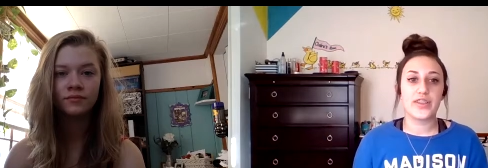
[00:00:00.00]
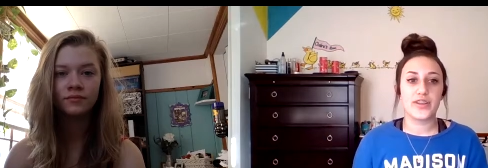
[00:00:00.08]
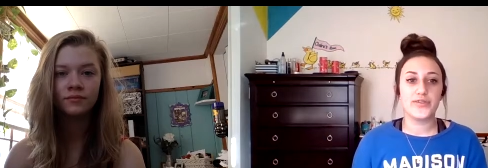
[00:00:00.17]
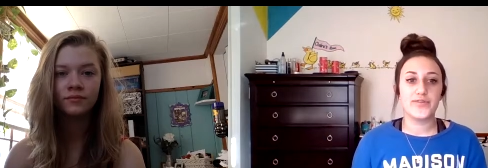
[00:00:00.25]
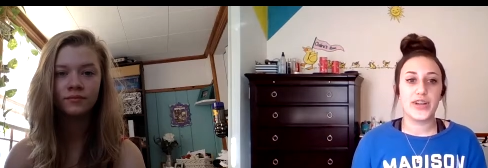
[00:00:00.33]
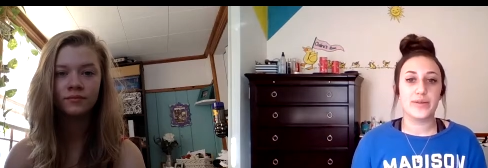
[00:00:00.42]

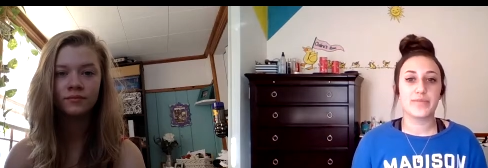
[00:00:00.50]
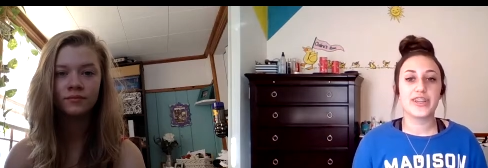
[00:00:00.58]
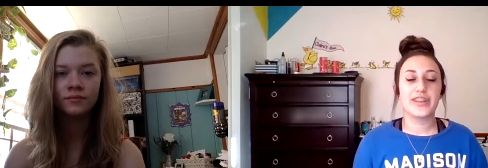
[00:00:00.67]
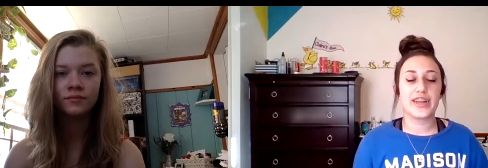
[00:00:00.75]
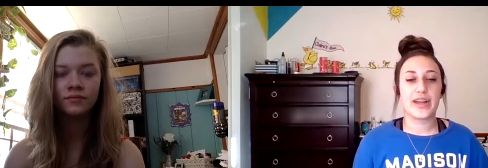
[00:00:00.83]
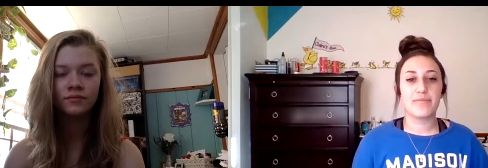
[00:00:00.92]
Speaker 1: friends and
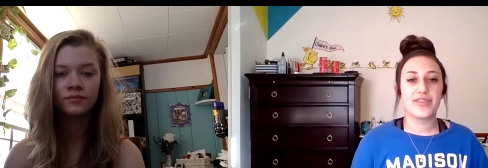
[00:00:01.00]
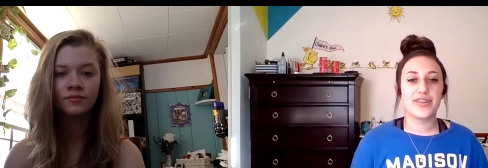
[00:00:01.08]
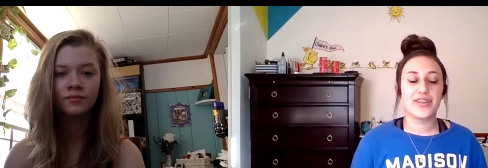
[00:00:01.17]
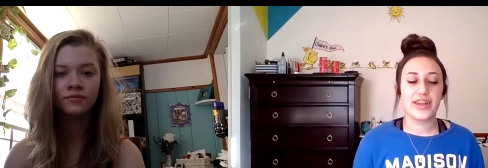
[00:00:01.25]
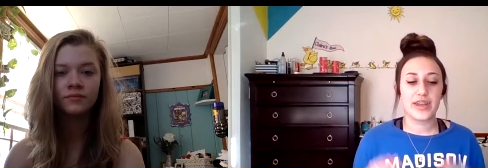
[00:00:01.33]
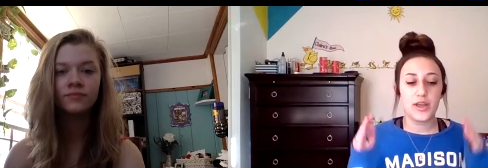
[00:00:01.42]
family, like I'm
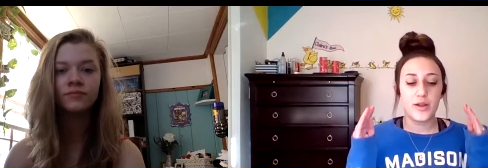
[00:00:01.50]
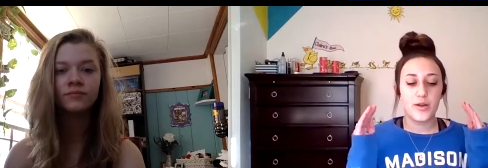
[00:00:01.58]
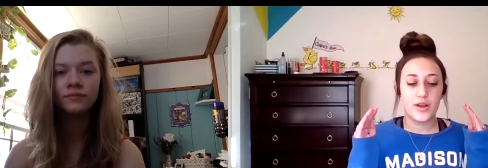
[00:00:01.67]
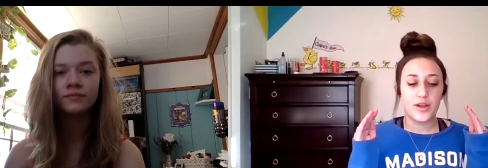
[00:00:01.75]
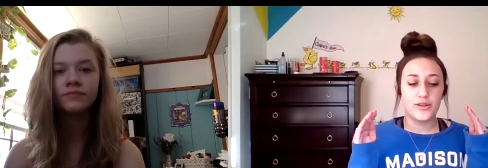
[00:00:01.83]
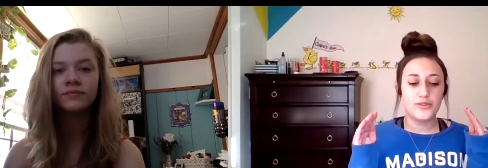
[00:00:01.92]
still like
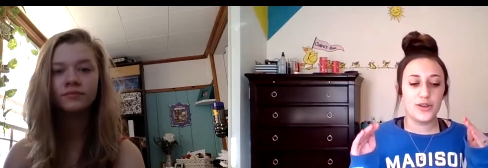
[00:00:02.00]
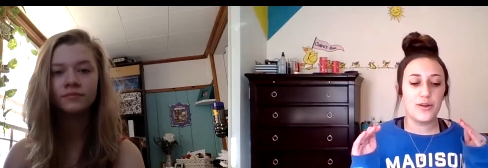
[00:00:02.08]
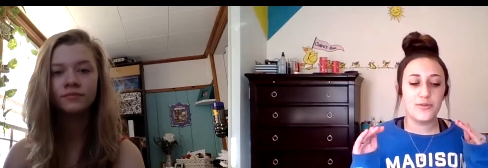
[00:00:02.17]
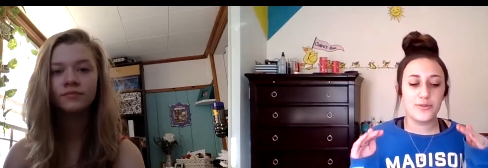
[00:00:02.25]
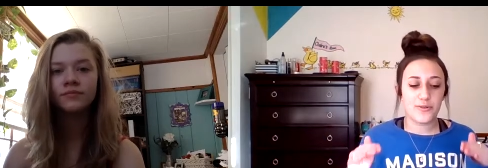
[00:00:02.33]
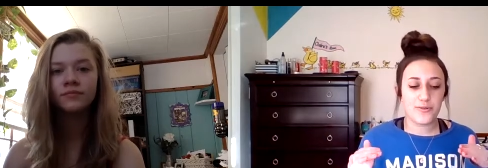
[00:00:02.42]

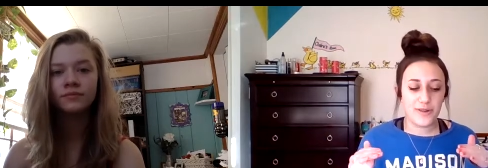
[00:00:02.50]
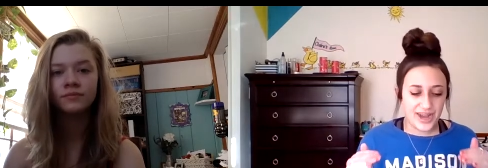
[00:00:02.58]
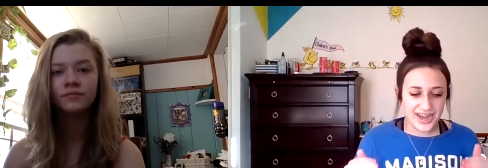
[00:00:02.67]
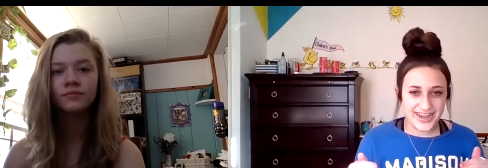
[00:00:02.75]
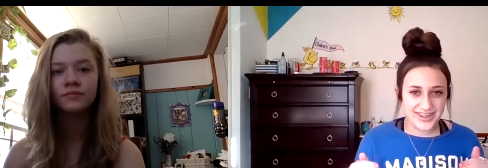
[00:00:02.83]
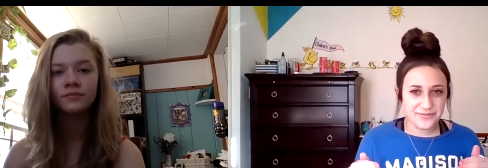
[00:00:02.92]
don't
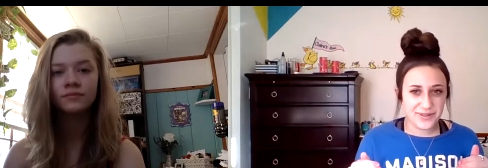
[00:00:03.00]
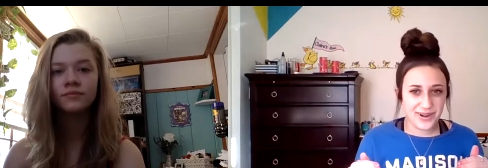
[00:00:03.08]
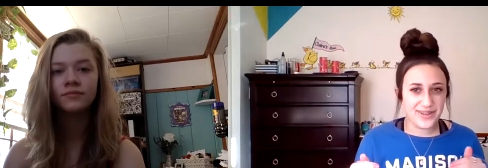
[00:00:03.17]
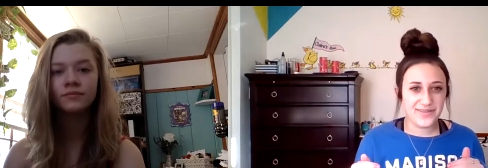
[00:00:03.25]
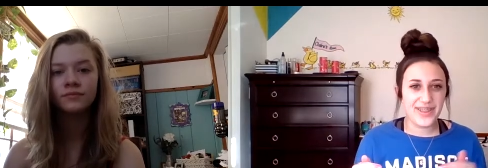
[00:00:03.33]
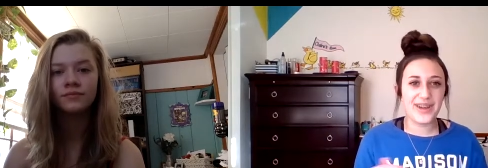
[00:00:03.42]
cry in
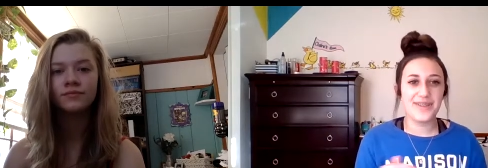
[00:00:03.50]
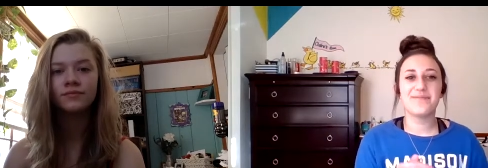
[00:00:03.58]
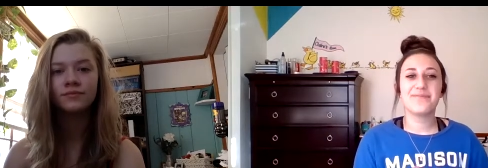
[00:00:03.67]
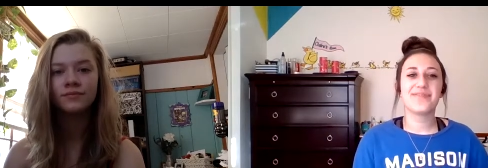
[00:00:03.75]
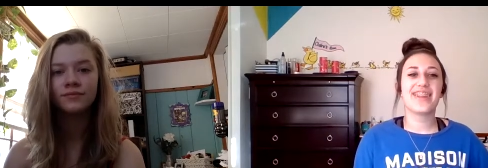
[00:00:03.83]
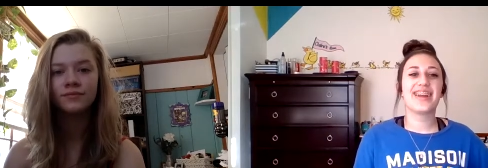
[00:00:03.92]
front of
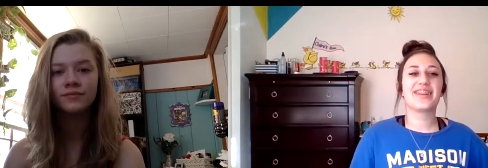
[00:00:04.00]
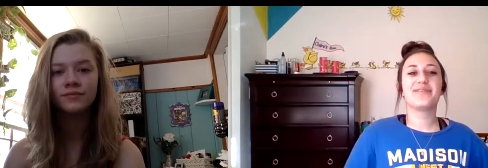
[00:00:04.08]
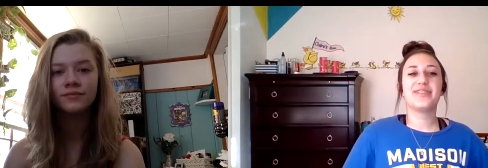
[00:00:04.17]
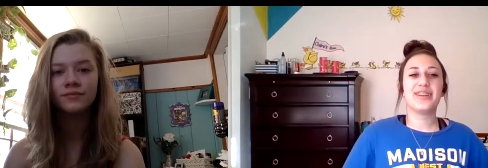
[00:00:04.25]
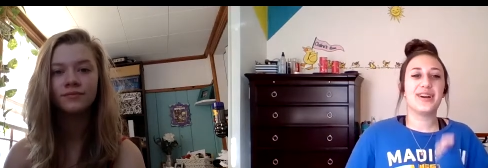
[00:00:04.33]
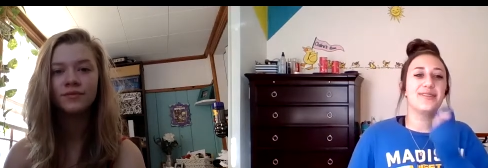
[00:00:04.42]
them,
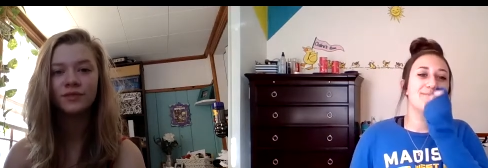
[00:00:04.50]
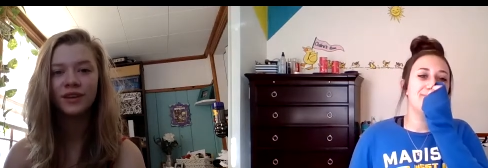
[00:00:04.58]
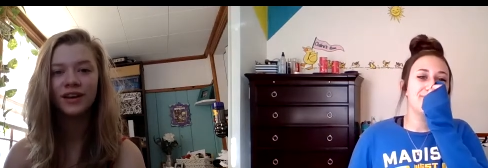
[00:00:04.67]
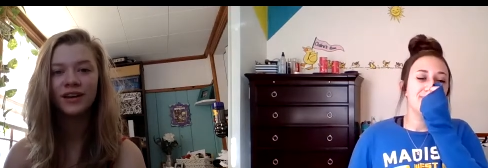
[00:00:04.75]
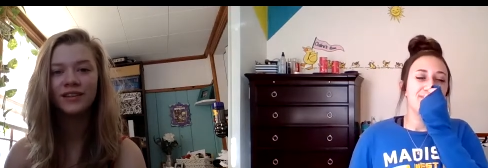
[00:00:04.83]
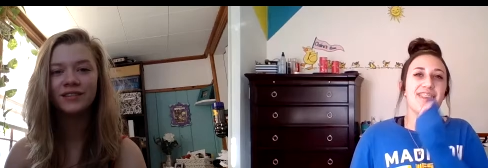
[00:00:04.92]
like, you know.
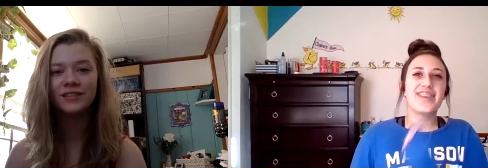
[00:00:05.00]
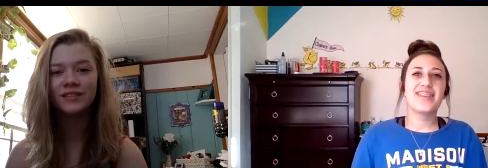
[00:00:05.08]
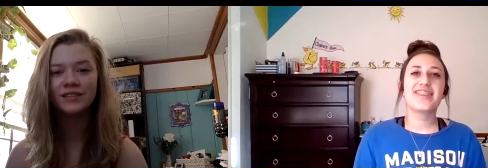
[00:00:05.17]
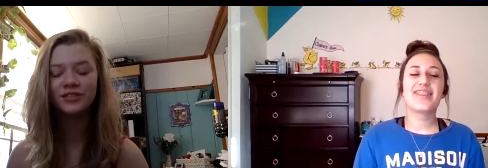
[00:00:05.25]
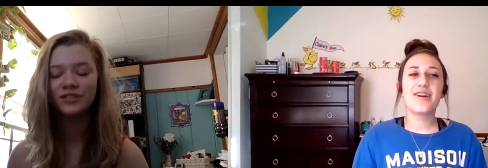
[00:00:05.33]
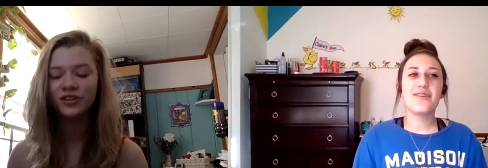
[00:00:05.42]
Right.
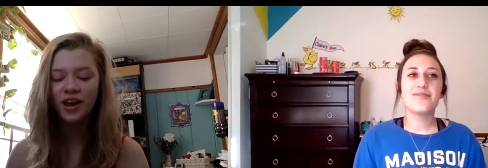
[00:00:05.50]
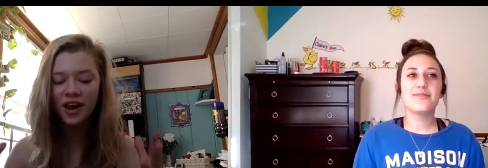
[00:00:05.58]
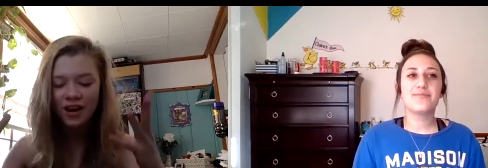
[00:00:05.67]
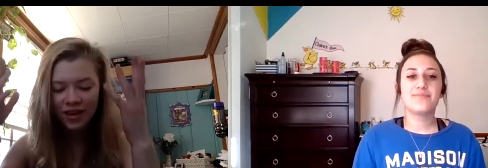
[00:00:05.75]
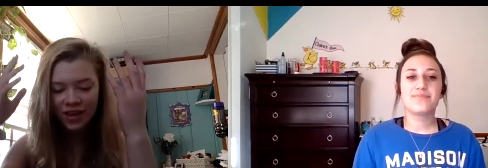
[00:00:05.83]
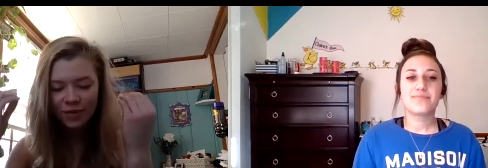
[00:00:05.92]
Just trying so,
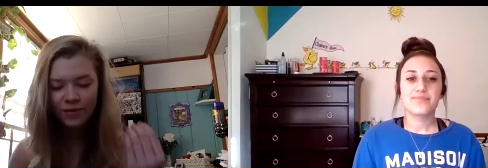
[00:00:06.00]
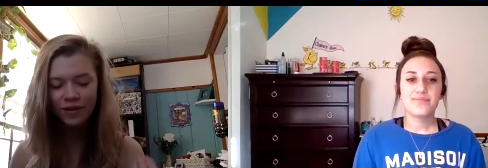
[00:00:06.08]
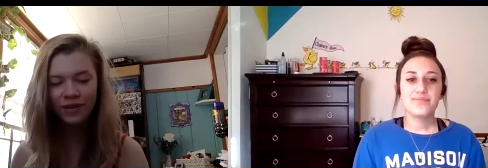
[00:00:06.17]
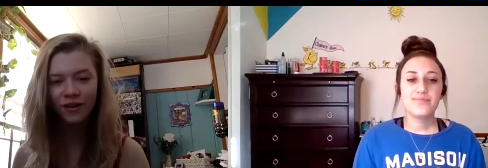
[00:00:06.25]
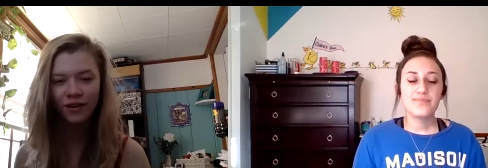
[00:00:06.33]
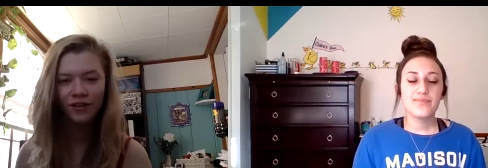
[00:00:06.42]
to keep
Speaker 2: it
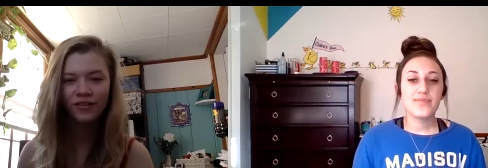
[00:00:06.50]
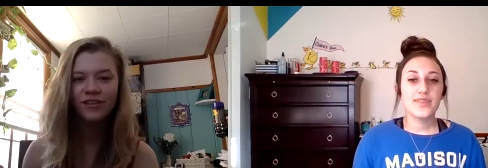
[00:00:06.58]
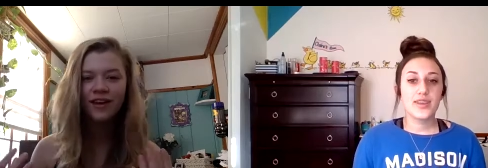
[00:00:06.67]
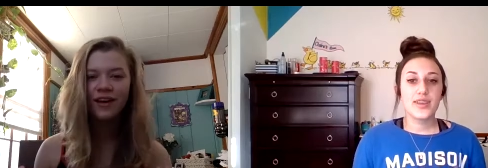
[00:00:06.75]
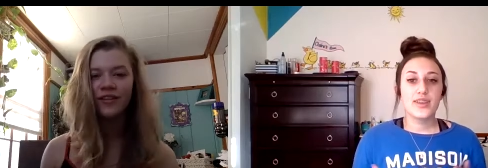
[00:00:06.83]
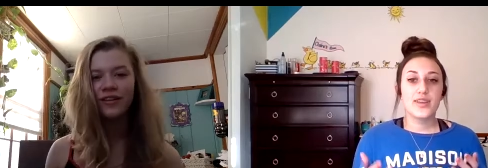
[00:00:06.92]
all
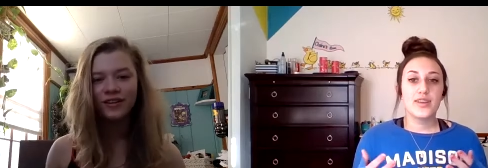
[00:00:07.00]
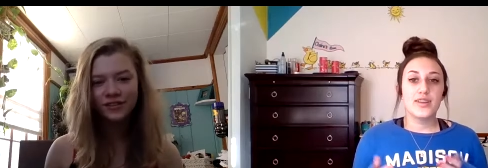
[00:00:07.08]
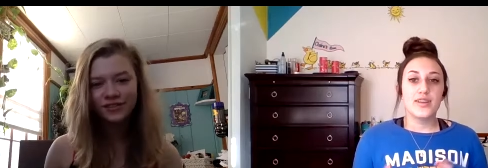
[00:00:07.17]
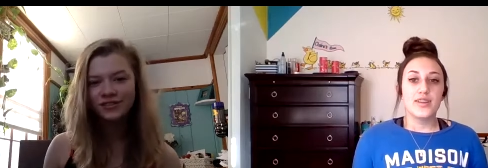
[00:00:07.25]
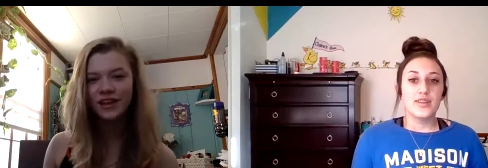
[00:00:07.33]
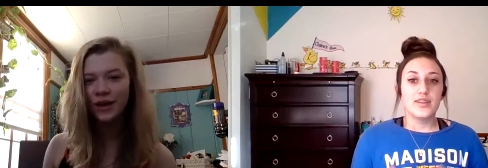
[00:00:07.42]
together and as
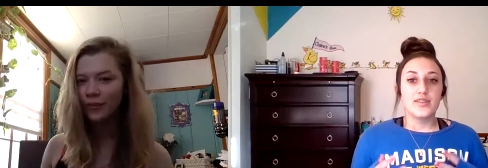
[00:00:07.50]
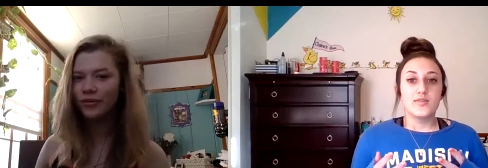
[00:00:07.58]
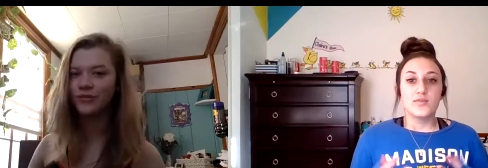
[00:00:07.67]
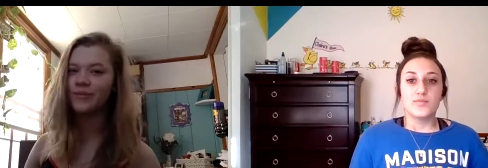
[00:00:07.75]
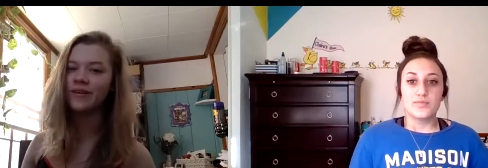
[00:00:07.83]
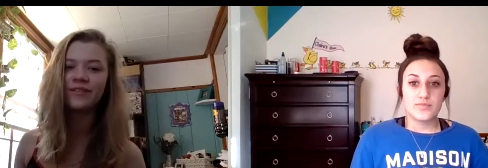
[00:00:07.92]
stable as
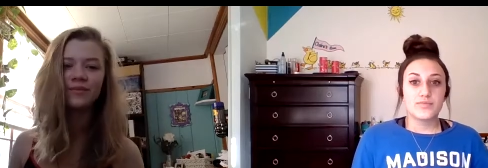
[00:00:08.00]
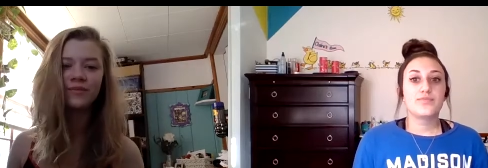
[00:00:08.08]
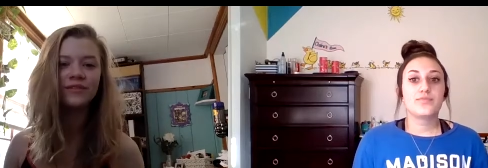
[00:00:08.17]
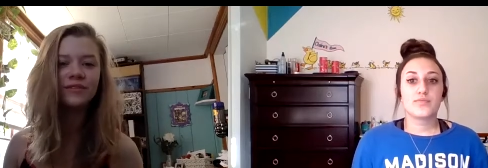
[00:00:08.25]
possible.